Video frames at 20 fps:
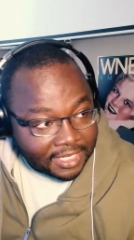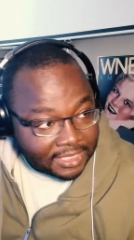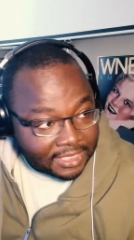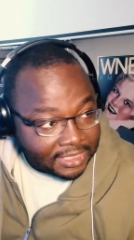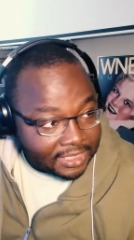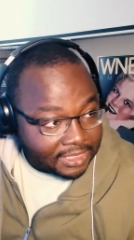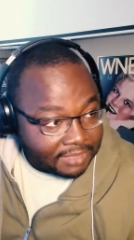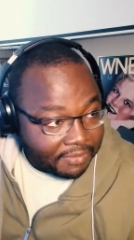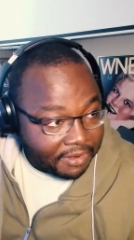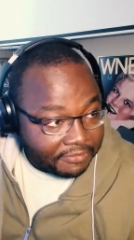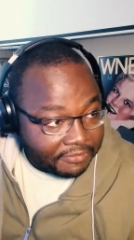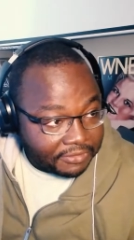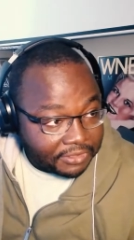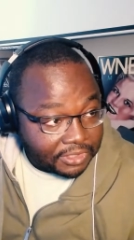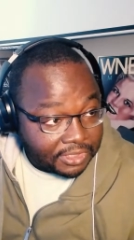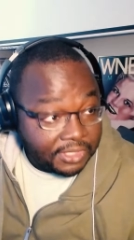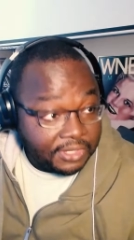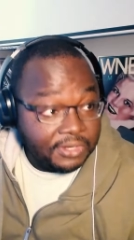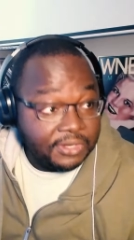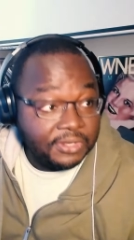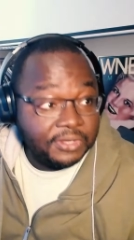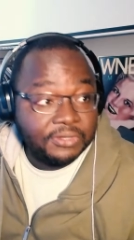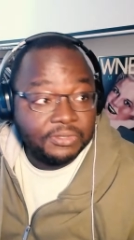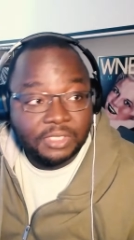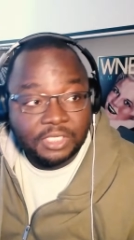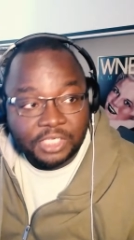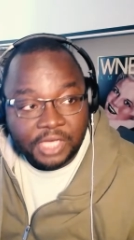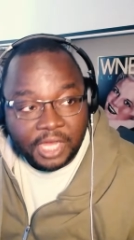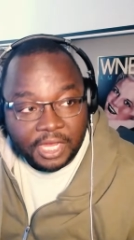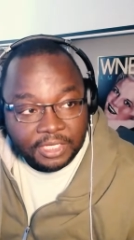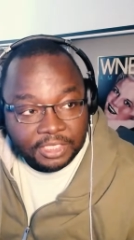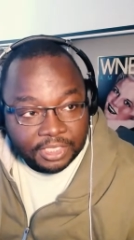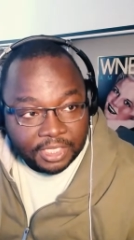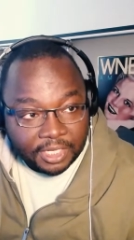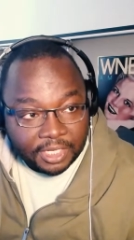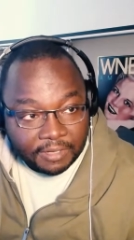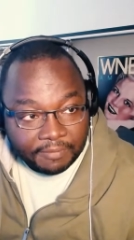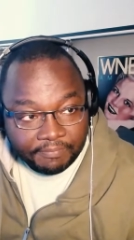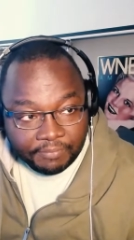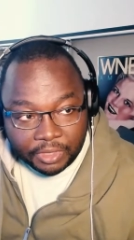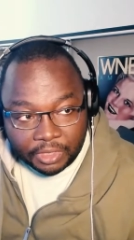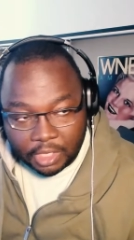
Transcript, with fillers: This is Marvel Studios Shang-Chi,